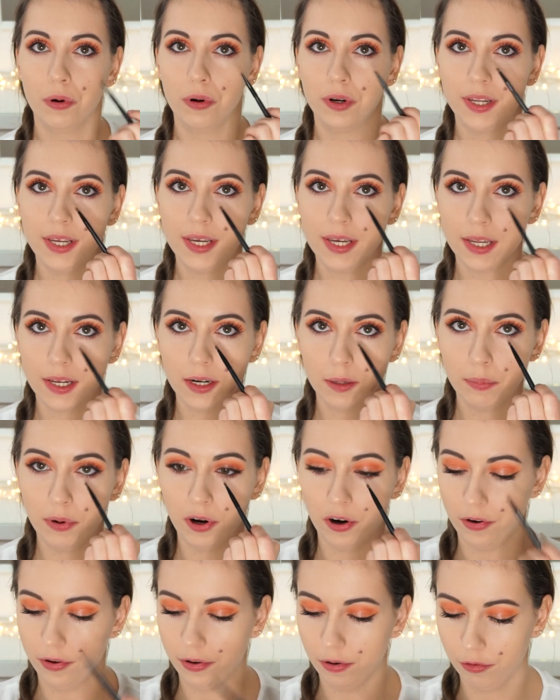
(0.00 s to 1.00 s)
the inner
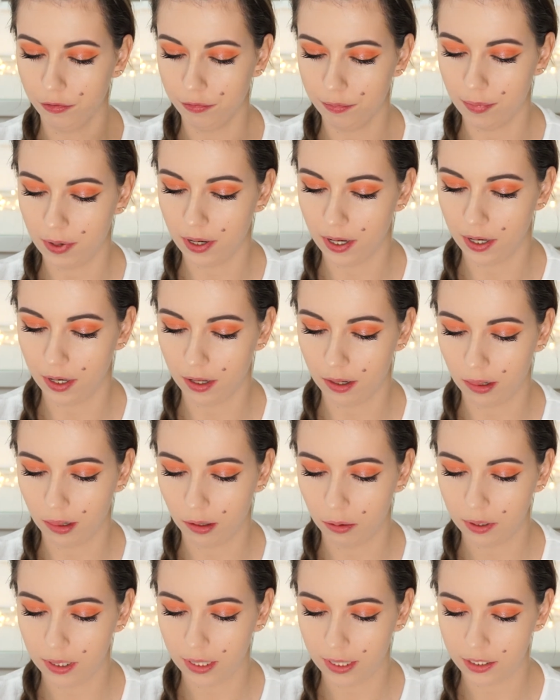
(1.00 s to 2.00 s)
part of my
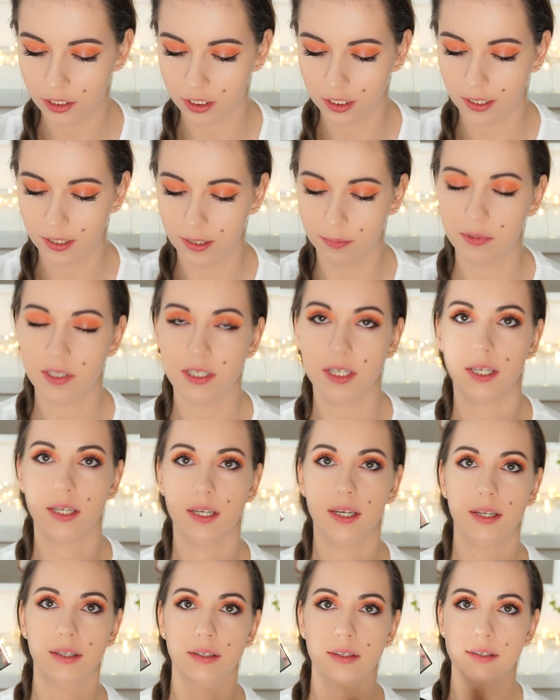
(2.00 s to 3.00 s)
lower lash line, I'm
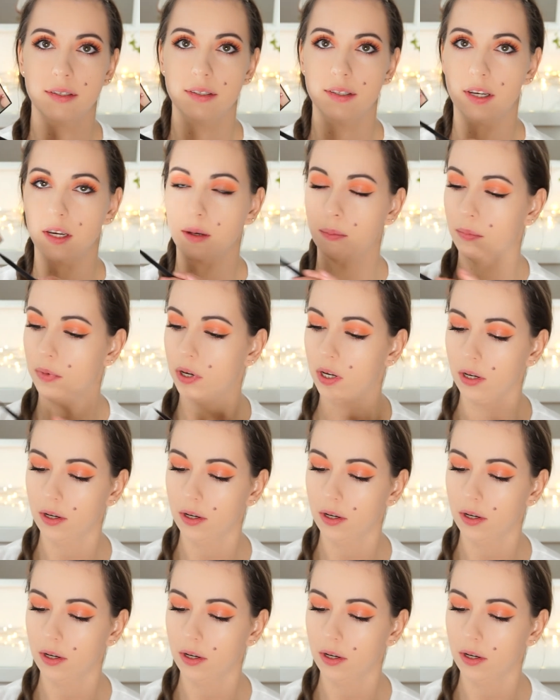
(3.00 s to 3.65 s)
taking the same